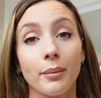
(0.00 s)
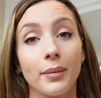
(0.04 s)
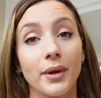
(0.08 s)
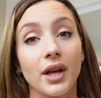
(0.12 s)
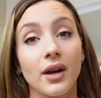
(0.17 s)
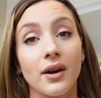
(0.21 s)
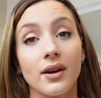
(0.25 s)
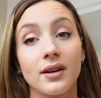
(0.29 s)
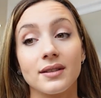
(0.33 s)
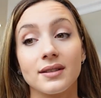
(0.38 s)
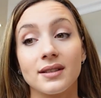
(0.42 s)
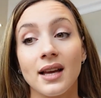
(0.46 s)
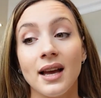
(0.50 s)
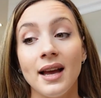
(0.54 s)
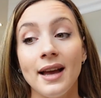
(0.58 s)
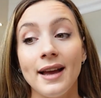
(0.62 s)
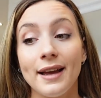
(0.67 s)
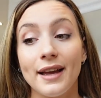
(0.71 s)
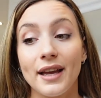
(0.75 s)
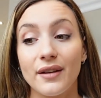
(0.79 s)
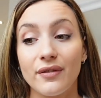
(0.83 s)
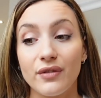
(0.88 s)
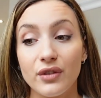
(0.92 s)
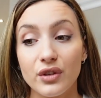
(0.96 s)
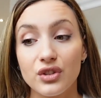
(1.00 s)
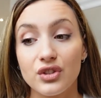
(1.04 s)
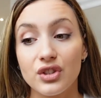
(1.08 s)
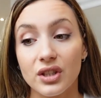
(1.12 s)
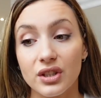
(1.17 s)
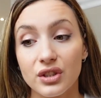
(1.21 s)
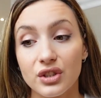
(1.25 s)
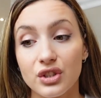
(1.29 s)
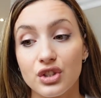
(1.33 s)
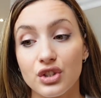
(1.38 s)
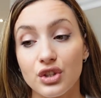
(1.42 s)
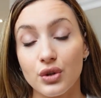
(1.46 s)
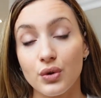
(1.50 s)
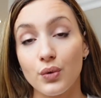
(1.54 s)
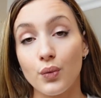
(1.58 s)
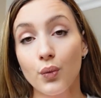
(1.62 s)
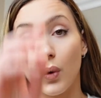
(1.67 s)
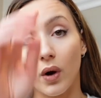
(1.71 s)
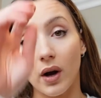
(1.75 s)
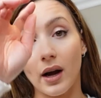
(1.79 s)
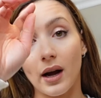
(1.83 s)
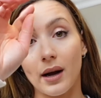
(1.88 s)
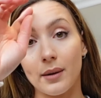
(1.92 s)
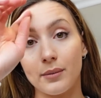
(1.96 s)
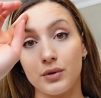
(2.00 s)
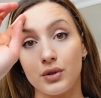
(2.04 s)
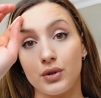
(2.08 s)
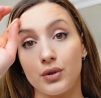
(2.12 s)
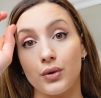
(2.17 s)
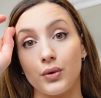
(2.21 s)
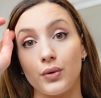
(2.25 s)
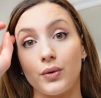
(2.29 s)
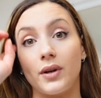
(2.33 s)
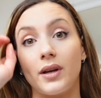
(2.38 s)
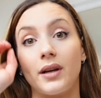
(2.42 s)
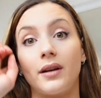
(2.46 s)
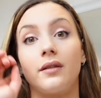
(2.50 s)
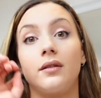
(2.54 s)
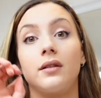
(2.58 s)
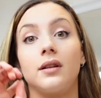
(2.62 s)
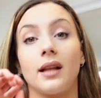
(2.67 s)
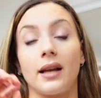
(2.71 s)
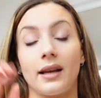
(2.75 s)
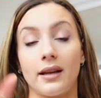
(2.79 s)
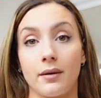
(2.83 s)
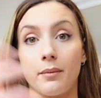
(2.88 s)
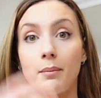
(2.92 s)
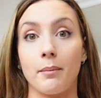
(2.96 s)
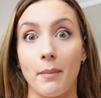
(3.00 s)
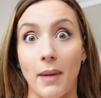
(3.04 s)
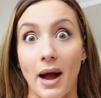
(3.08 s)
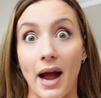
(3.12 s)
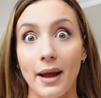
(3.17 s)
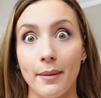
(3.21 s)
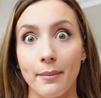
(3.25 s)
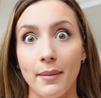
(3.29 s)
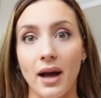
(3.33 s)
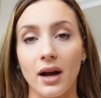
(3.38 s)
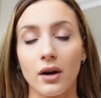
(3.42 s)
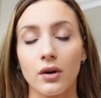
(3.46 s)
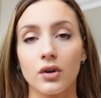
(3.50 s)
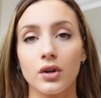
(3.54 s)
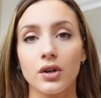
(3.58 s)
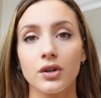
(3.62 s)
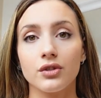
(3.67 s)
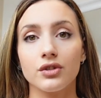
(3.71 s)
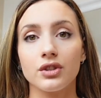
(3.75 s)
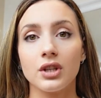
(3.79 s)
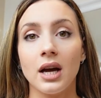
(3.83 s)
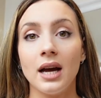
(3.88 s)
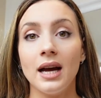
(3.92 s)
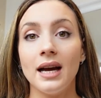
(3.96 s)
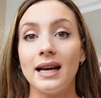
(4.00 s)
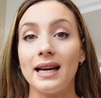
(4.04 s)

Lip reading: because if you just do what I'm doing, like my macros,